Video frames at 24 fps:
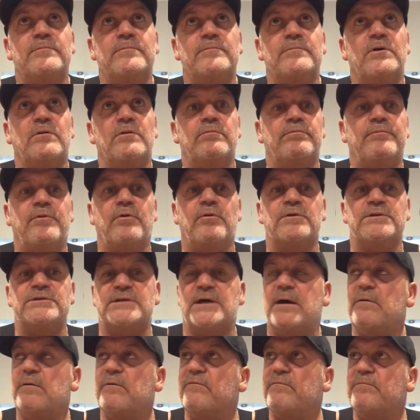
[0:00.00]
Thoughts
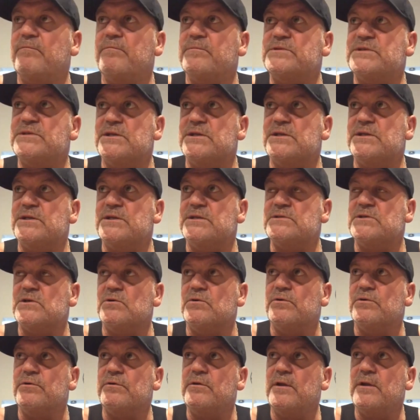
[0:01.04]
are Sydney's
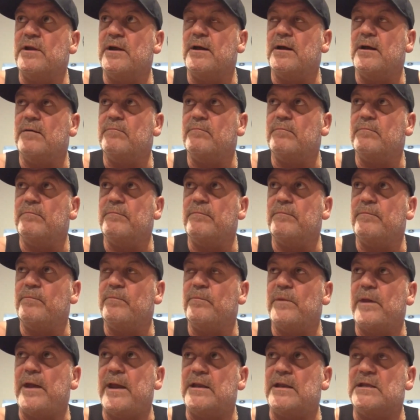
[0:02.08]
gone.
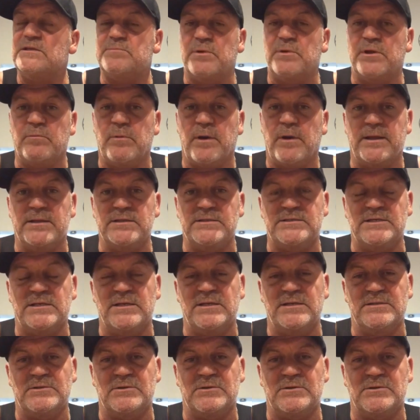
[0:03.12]
Any Speedway in
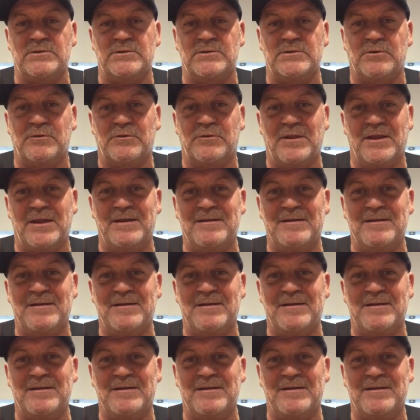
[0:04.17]
Sydney's a good thing.